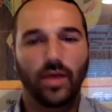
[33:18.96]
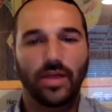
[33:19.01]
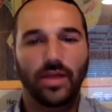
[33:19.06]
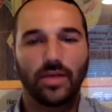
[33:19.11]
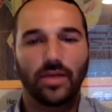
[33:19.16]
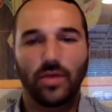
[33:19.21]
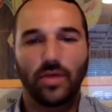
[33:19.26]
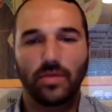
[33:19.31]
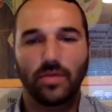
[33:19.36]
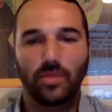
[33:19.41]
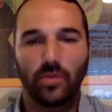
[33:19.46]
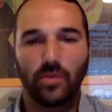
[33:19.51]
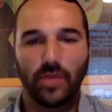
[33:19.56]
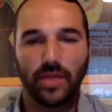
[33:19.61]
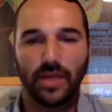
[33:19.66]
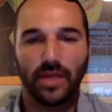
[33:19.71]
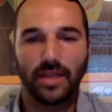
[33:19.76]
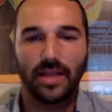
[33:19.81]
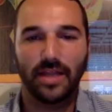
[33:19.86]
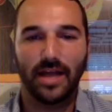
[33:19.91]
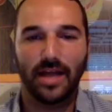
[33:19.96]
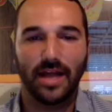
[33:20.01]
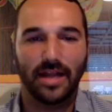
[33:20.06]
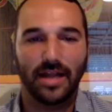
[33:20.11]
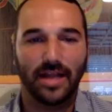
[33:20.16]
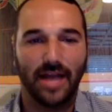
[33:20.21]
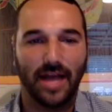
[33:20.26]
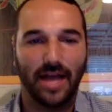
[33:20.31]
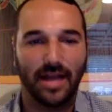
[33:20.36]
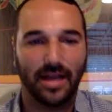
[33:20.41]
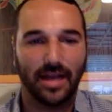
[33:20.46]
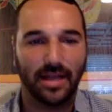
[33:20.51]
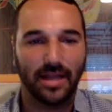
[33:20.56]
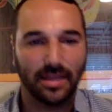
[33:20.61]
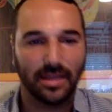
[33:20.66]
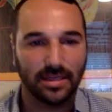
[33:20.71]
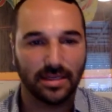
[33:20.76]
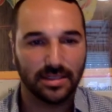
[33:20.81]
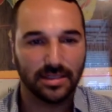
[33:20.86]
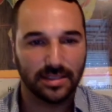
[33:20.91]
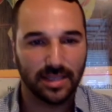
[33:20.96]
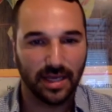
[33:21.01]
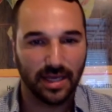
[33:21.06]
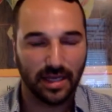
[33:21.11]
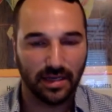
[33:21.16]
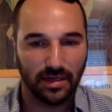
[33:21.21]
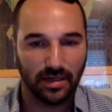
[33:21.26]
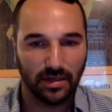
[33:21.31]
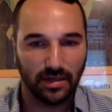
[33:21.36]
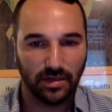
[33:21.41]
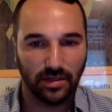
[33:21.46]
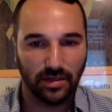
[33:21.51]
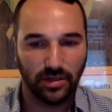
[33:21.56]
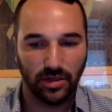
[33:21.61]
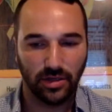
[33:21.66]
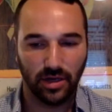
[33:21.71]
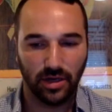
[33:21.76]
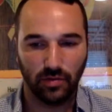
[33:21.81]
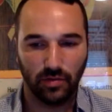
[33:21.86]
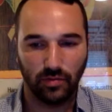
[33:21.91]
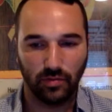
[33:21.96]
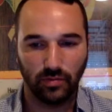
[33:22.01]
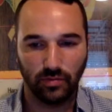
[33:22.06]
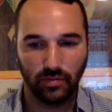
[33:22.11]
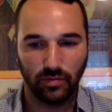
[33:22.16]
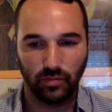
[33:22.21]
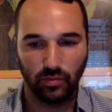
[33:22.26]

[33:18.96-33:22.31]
one point on that, I think, is that, you know,